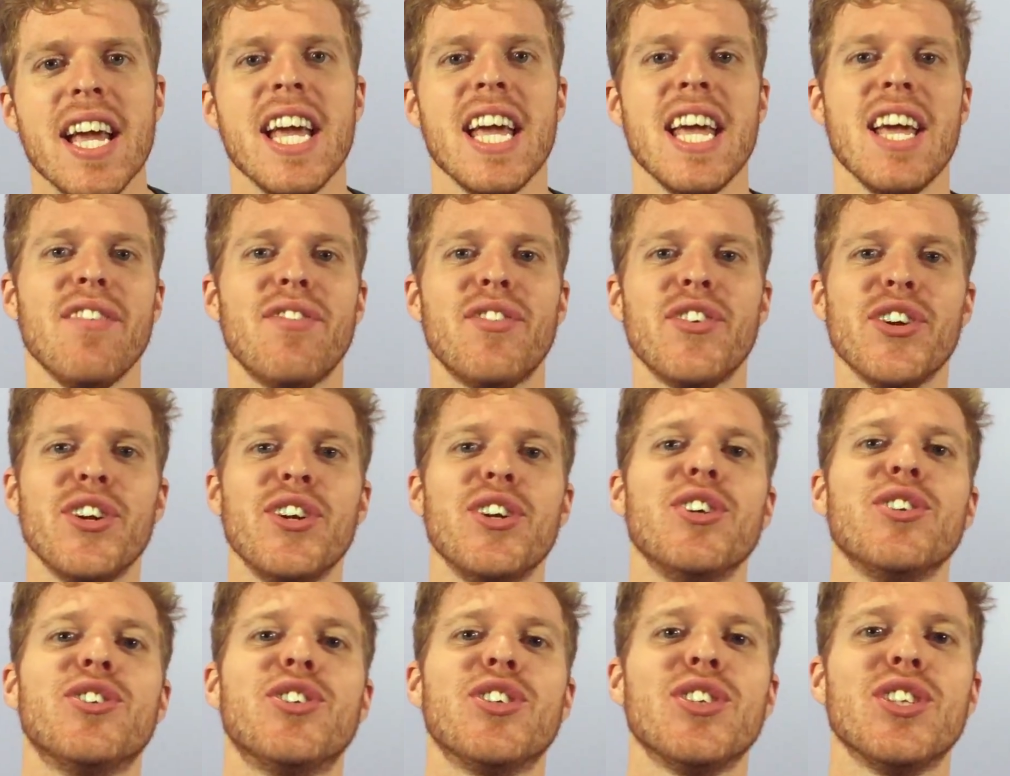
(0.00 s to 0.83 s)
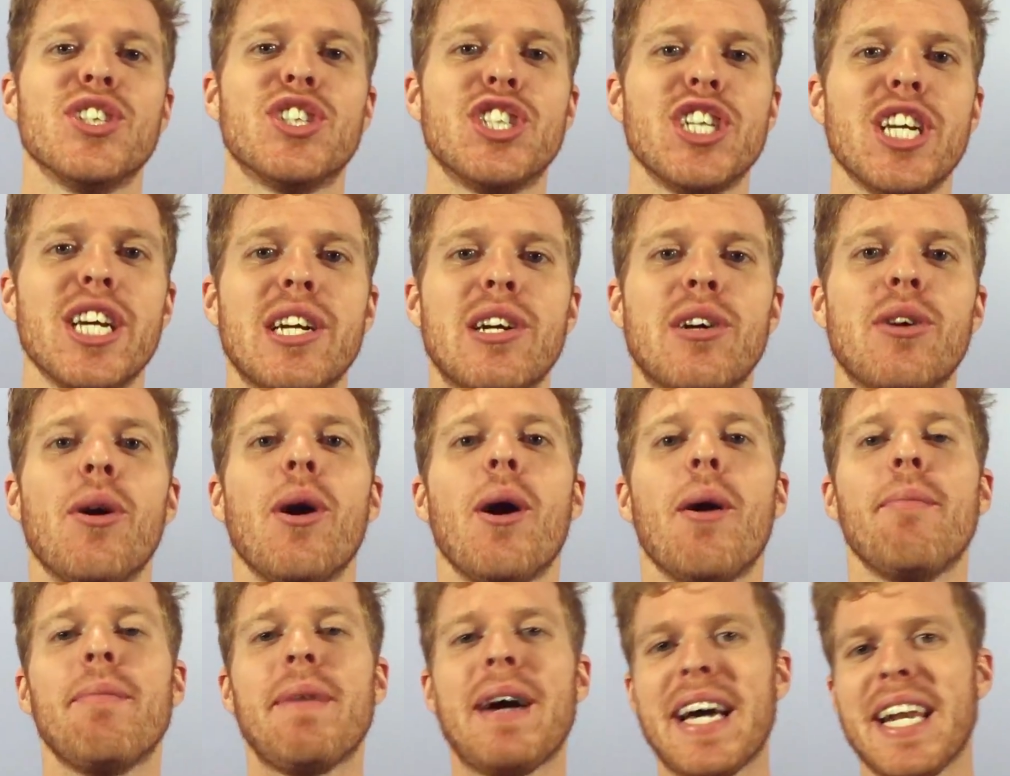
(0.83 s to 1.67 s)
If you're new to the
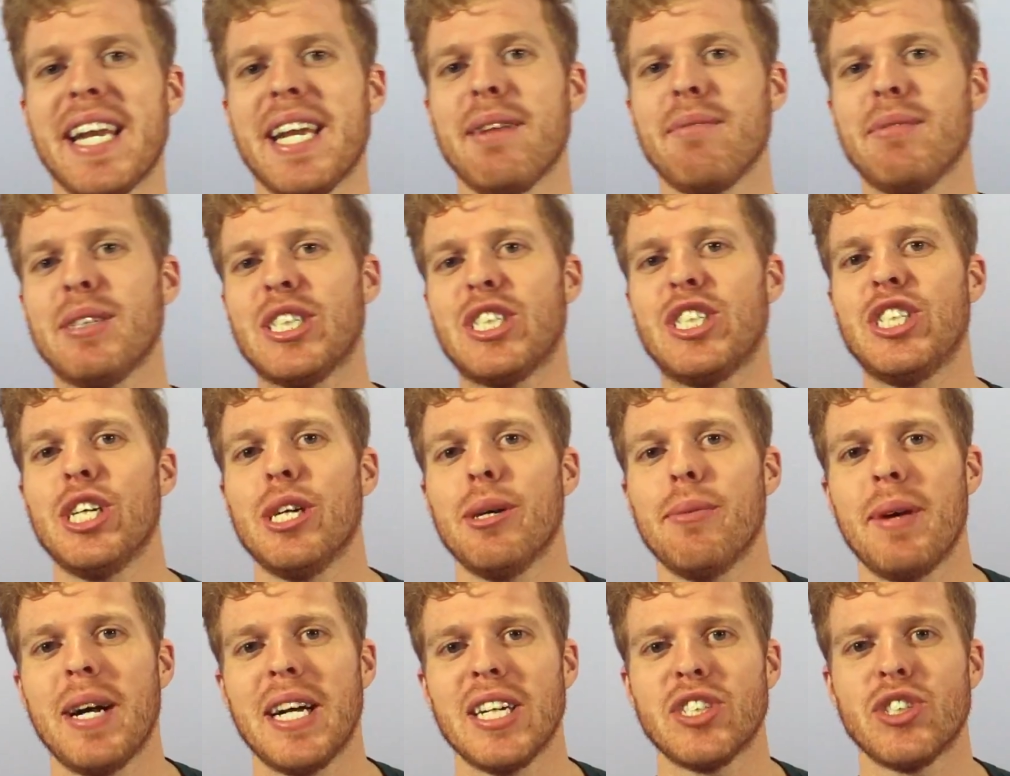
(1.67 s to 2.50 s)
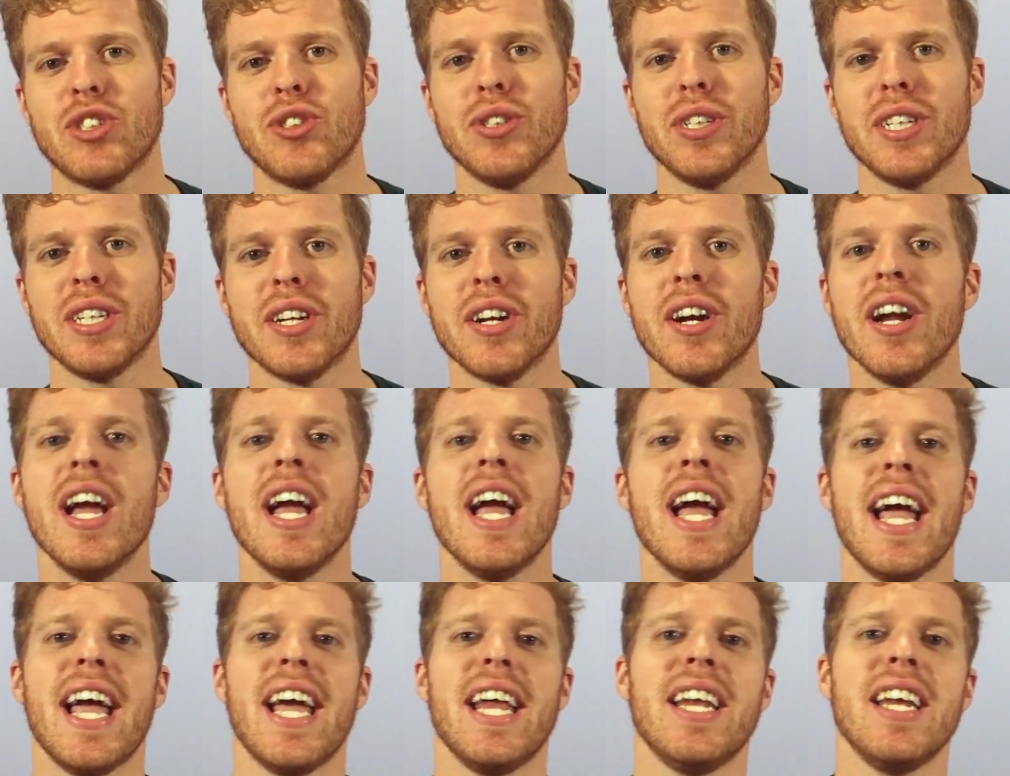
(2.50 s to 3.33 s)
channel, my name is Jeremiah Stringer,
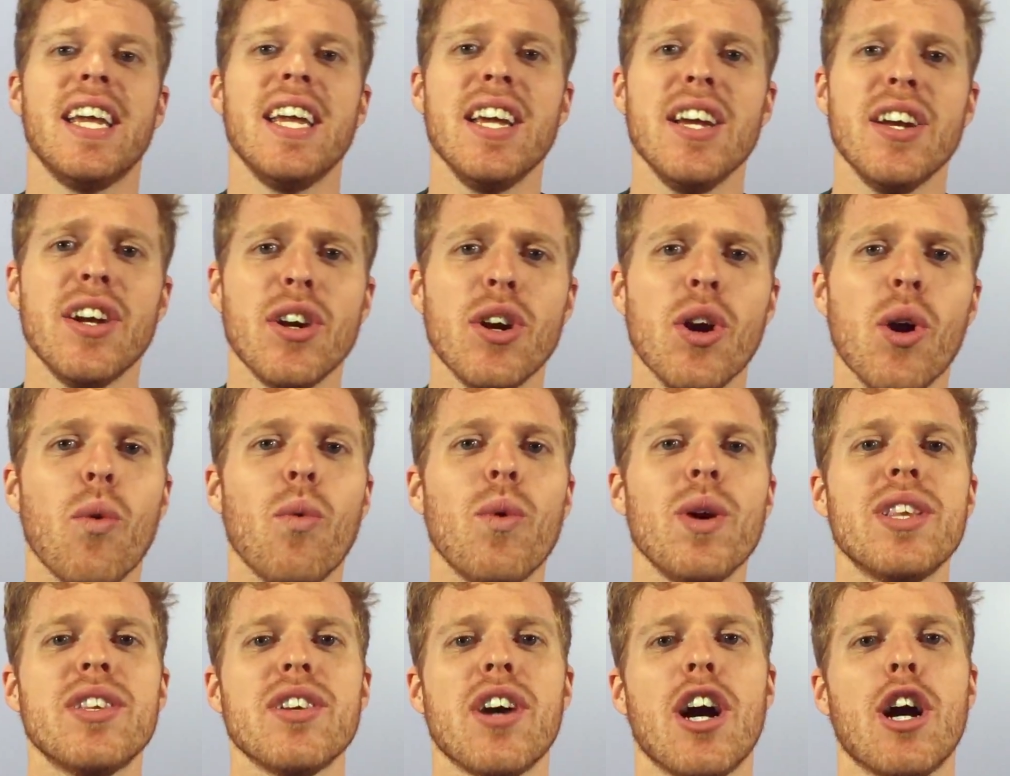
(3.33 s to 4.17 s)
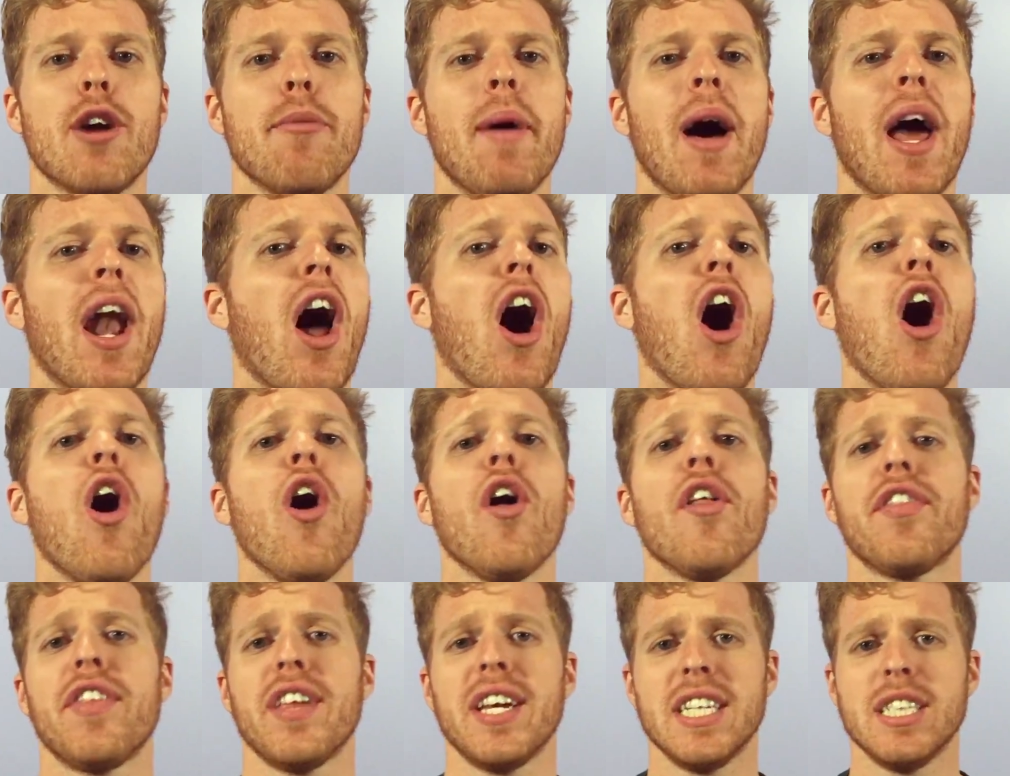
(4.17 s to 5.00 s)
and here we talk about
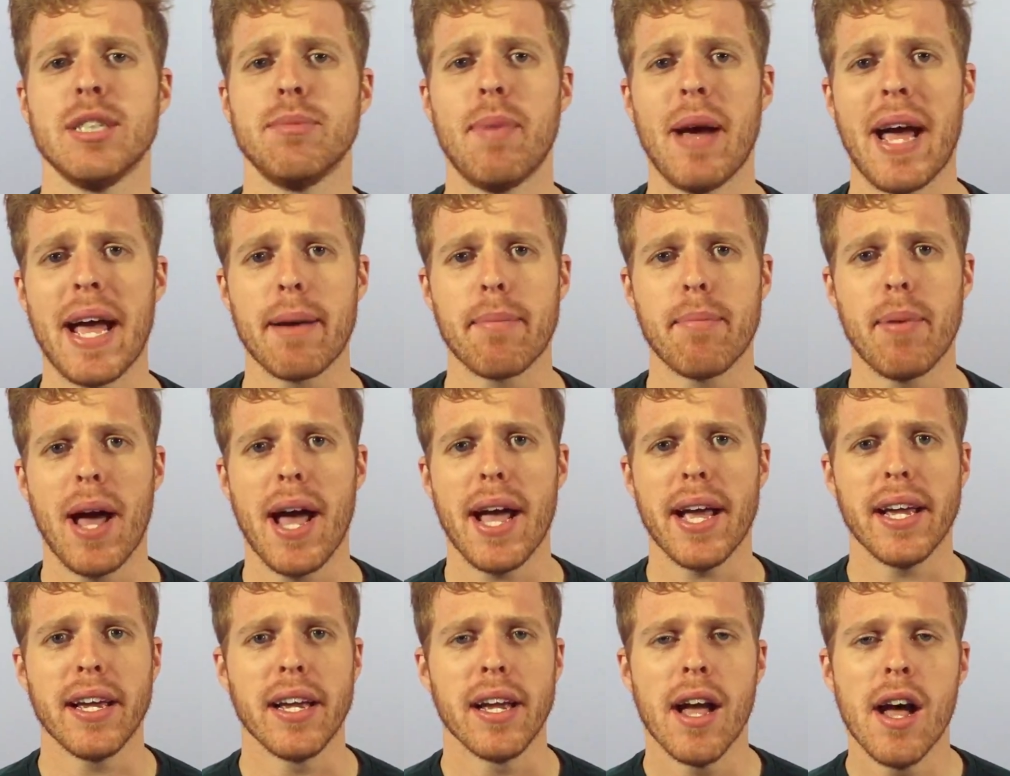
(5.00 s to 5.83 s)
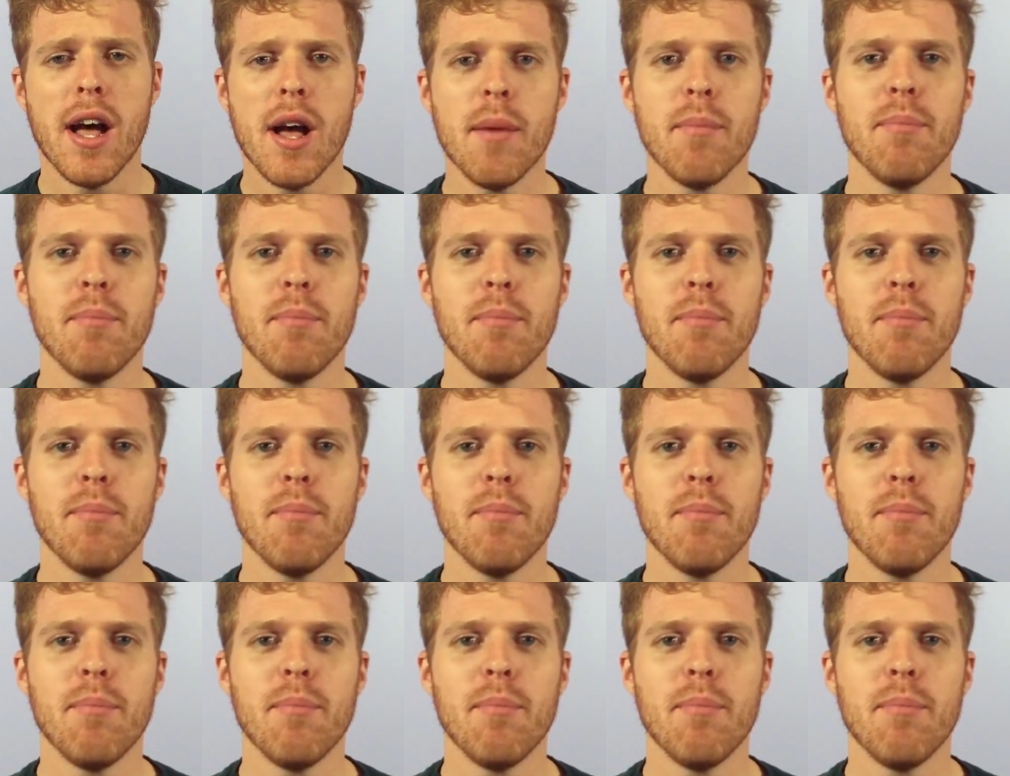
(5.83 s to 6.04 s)
all things backpacking.